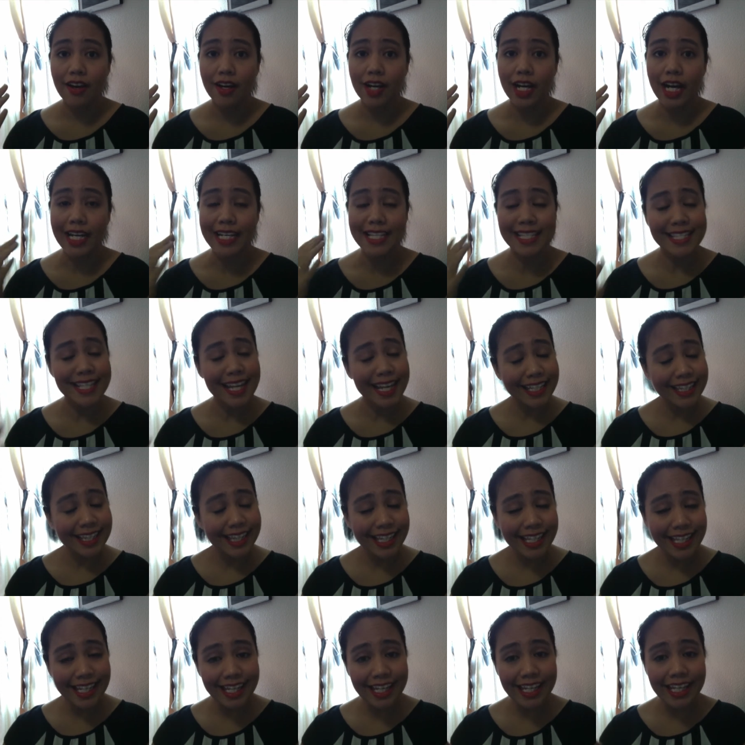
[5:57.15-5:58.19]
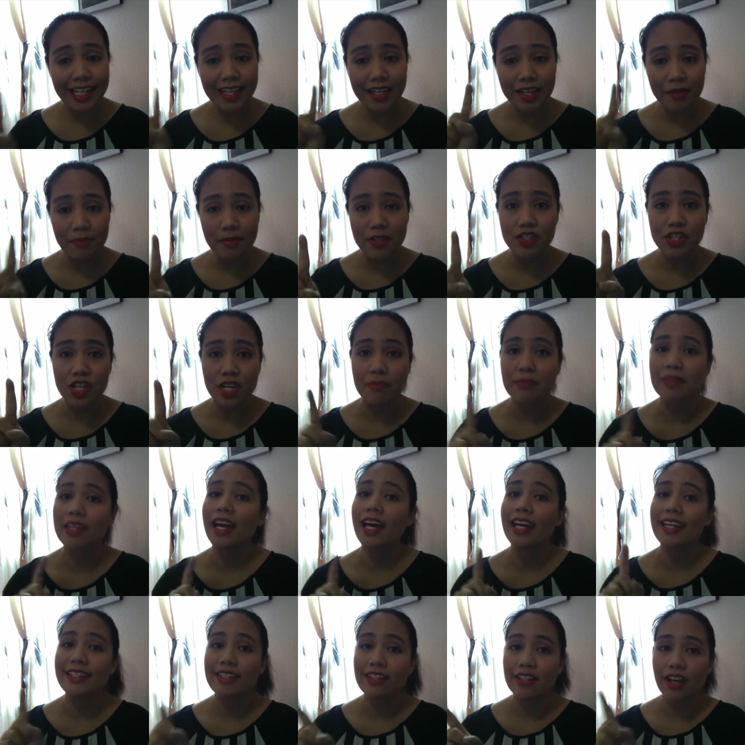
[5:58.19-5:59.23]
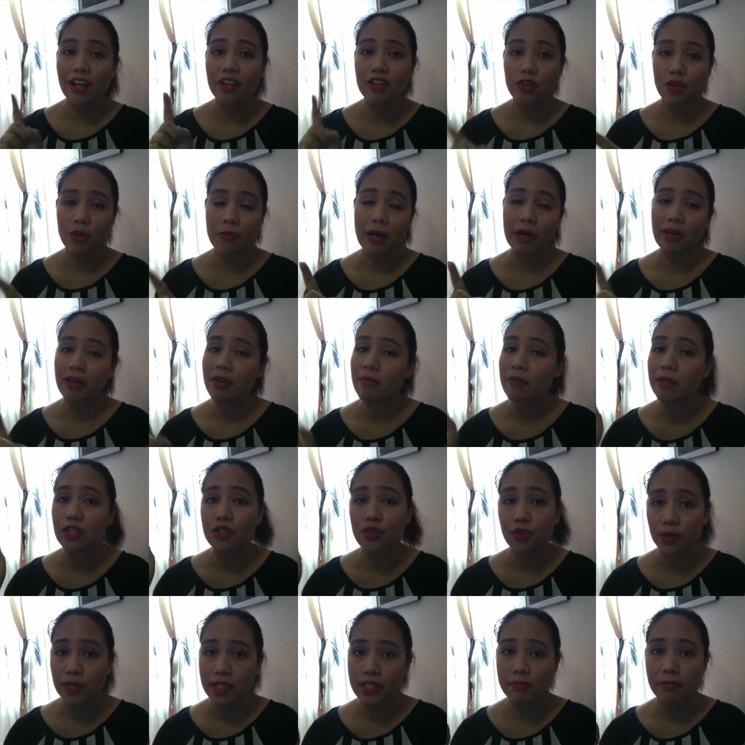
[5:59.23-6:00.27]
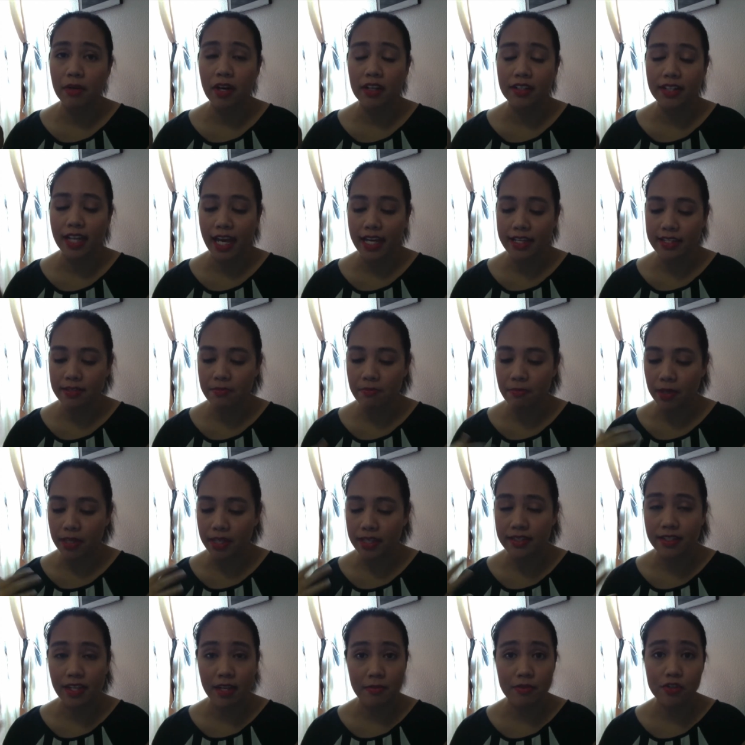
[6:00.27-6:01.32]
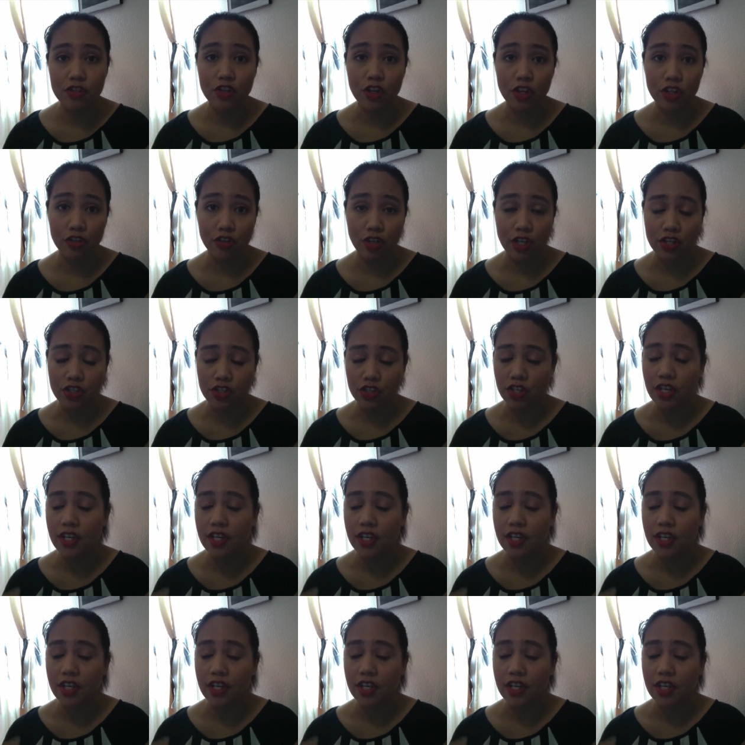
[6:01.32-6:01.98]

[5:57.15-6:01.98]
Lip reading: I sadly am ashamed that I did not know about him until these podcasts, but his name is John Granger.